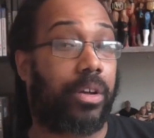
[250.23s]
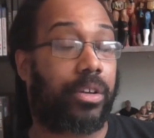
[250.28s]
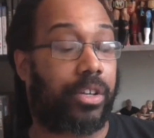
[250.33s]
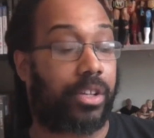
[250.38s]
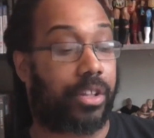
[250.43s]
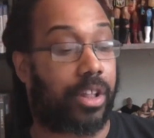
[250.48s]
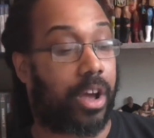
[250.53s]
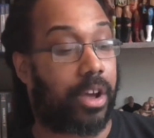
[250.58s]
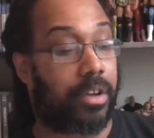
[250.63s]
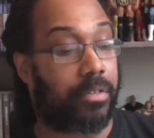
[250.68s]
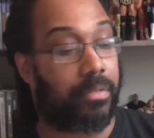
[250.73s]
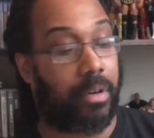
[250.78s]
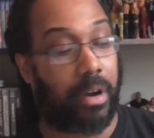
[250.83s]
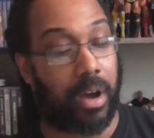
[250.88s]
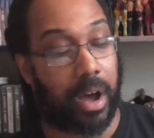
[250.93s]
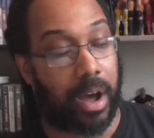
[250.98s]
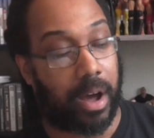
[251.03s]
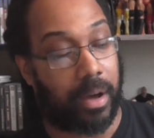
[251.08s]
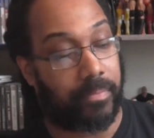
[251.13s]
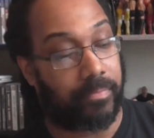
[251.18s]
I
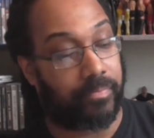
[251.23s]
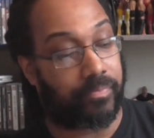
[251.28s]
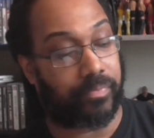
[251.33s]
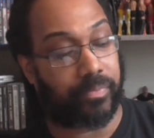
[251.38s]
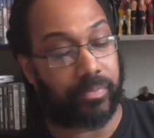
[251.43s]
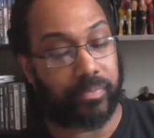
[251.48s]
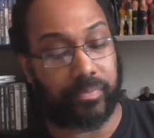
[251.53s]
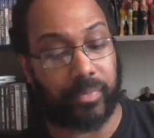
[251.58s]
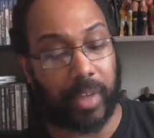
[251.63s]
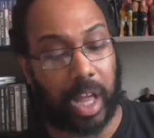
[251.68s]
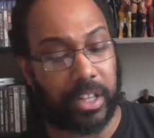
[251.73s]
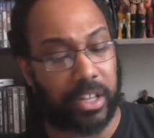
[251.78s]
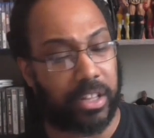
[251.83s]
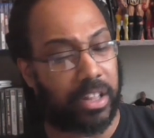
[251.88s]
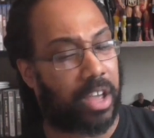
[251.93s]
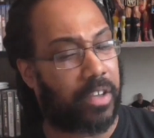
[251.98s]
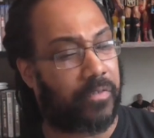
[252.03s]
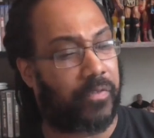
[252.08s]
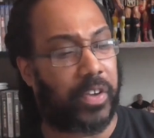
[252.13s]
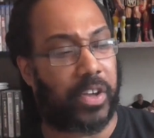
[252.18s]
don't
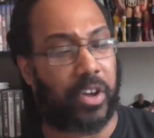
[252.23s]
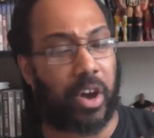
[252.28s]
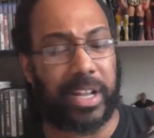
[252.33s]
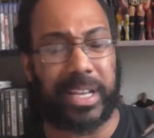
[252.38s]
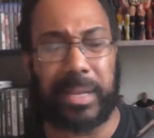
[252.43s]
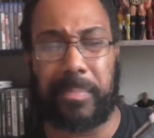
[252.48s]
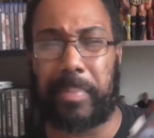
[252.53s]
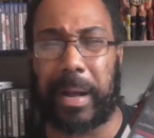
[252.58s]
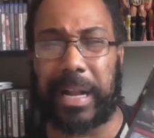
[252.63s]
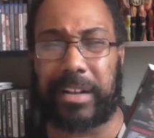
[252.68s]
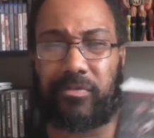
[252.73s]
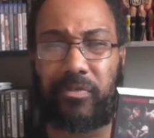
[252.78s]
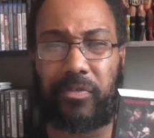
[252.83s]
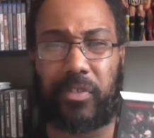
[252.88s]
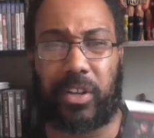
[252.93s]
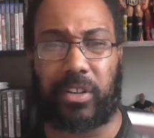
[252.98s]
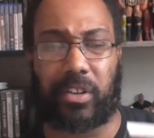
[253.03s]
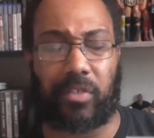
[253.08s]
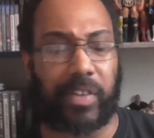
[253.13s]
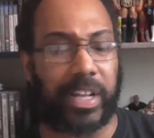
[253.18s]
know if it got any bad
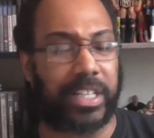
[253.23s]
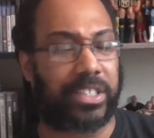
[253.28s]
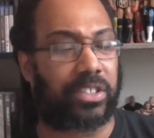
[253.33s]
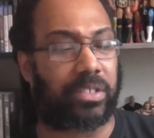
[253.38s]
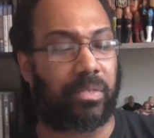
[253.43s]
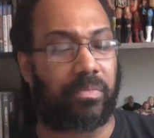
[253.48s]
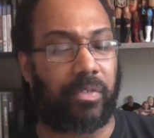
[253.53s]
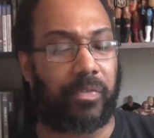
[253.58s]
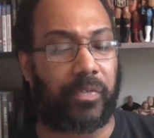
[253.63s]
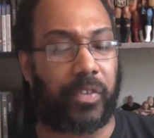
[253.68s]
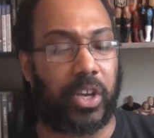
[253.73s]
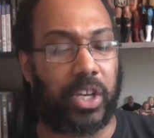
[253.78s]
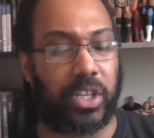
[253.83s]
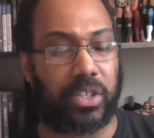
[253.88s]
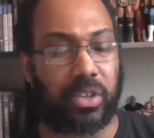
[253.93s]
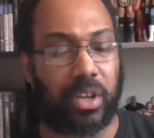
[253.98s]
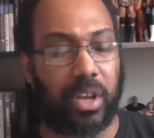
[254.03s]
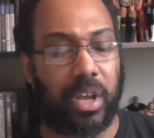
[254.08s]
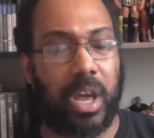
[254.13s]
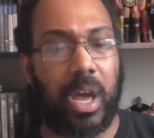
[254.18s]
reviews. I read some
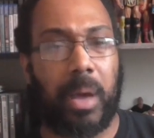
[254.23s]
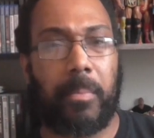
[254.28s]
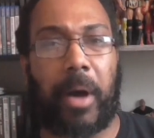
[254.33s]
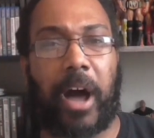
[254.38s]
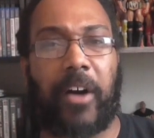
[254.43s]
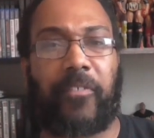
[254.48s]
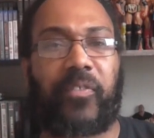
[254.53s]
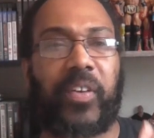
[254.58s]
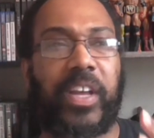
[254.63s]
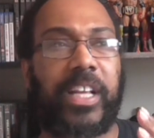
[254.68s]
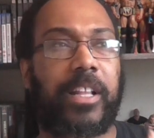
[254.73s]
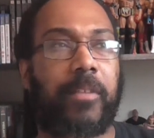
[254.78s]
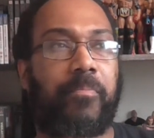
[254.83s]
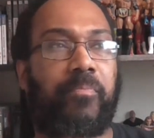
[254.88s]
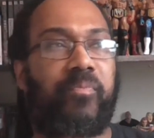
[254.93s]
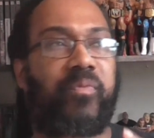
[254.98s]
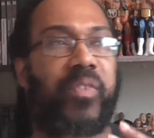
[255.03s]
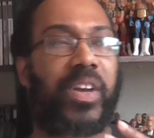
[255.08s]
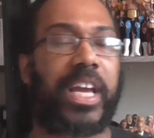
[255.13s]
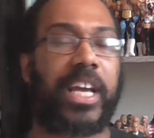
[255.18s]
reviews, but I think the
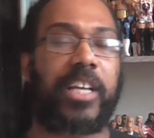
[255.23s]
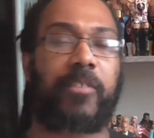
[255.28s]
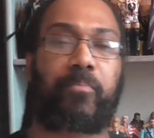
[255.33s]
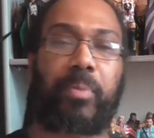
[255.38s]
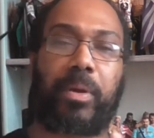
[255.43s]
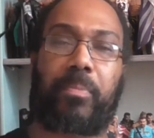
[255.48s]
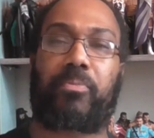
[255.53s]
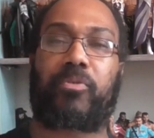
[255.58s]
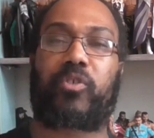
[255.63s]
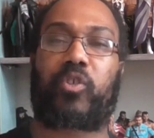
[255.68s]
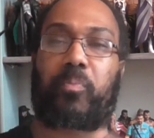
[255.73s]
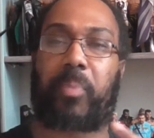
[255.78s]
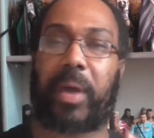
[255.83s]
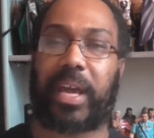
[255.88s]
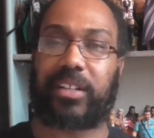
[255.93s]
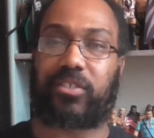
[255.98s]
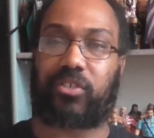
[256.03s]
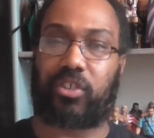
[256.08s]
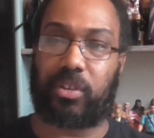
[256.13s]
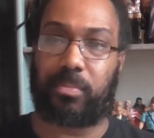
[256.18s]
thing is, people
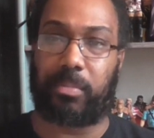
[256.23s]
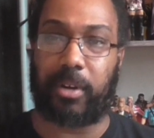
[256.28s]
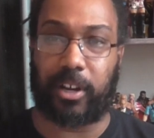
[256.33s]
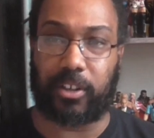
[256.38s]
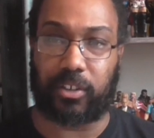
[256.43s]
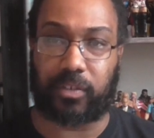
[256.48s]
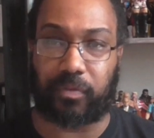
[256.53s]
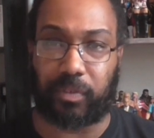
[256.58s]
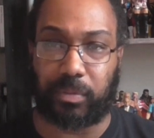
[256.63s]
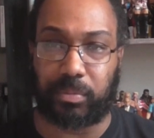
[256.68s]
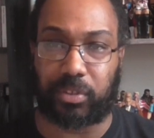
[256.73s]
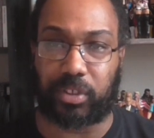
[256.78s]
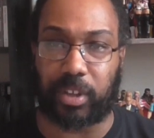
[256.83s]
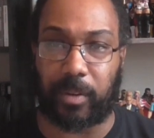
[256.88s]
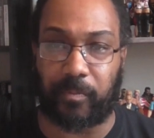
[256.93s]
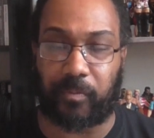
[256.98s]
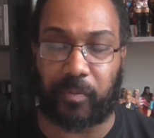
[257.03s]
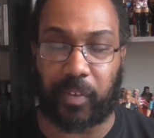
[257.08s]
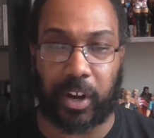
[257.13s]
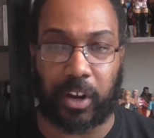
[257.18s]
expect too much from
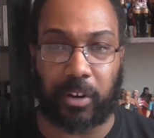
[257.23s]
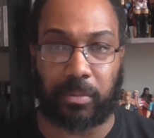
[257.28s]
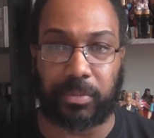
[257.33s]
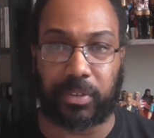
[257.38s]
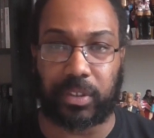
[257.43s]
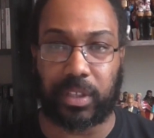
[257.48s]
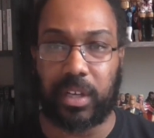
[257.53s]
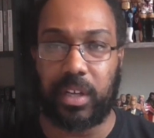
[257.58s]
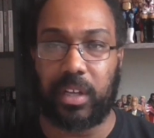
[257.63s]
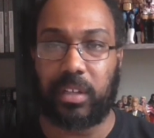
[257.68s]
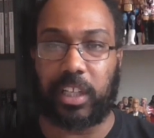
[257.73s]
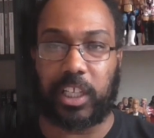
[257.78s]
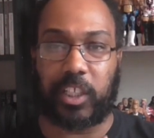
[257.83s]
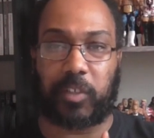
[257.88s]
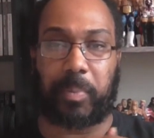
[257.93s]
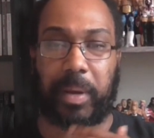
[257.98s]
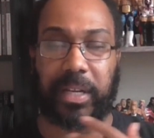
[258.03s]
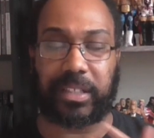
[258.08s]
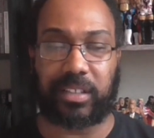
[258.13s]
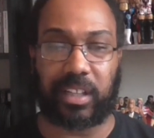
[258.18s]
some films. They
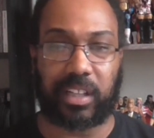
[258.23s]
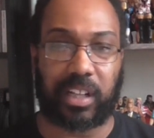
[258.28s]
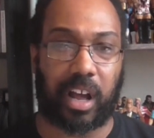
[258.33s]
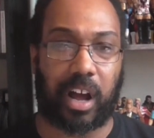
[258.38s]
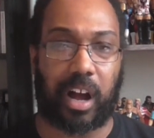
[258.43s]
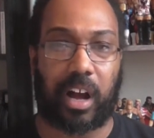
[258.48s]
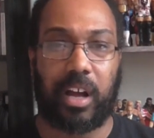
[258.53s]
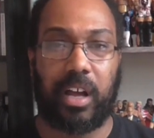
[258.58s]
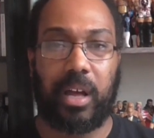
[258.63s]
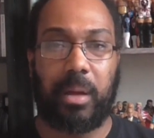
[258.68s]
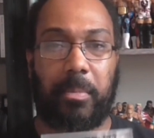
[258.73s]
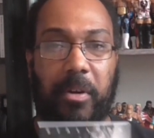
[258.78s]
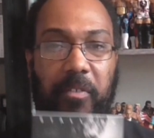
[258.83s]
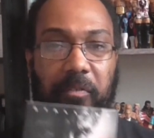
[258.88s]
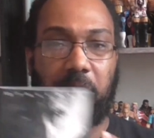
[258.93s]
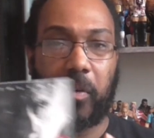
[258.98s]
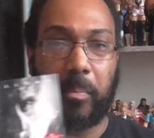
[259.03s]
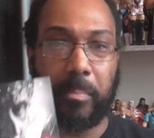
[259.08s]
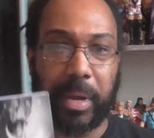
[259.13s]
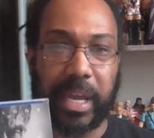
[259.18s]
expect a lot, but
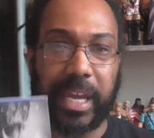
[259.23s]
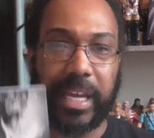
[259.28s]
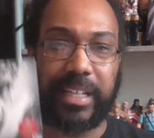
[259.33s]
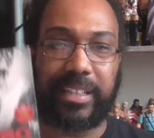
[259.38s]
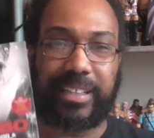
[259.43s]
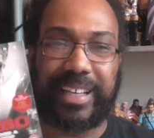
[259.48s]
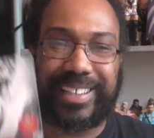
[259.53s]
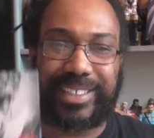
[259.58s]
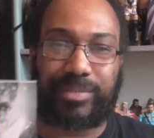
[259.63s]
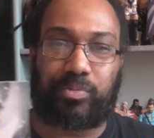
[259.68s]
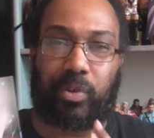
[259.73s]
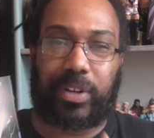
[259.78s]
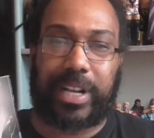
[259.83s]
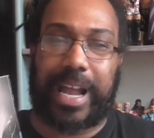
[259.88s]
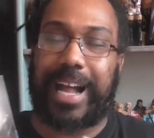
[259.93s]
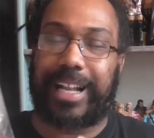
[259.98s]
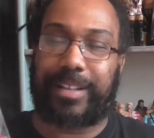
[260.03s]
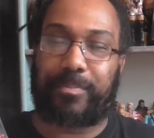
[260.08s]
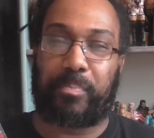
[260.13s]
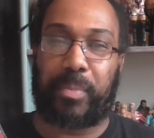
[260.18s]
for me, this one
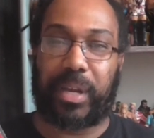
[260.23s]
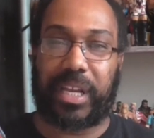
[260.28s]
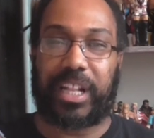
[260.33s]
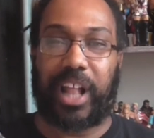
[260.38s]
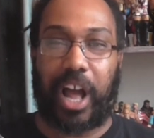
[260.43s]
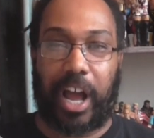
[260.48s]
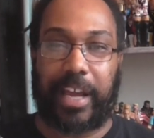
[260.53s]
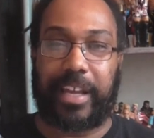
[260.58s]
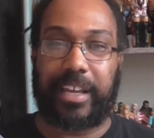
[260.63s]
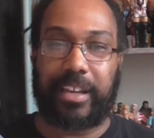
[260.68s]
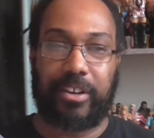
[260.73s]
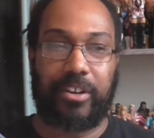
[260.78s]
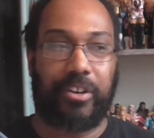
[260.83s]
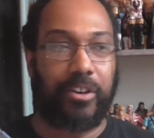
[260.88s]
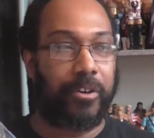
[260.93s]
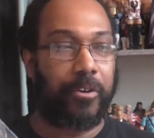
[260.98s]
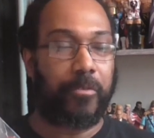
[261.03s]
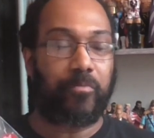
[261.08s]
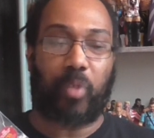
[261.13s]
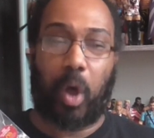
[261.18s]
had me I
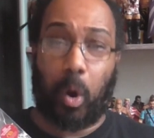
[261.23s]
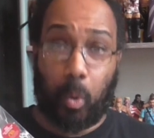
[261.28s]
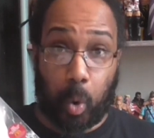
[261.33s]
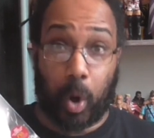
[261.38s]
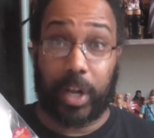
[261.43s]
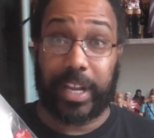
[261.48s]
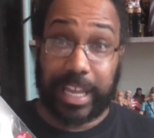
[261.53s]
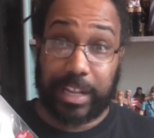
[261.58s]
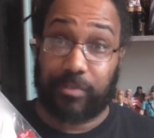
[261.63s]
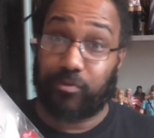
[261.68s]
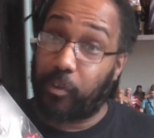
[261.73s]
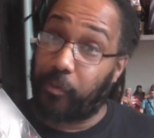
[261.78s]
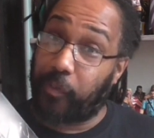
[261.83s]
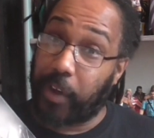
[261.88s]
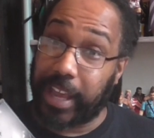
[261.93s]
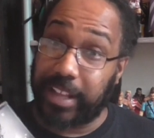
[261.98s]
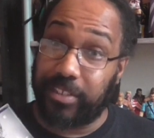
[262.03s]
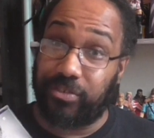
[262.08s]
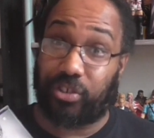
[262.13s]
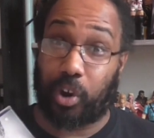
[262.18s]
wanted
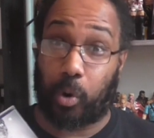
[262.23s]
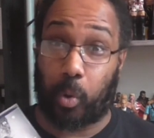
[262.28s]
revenge.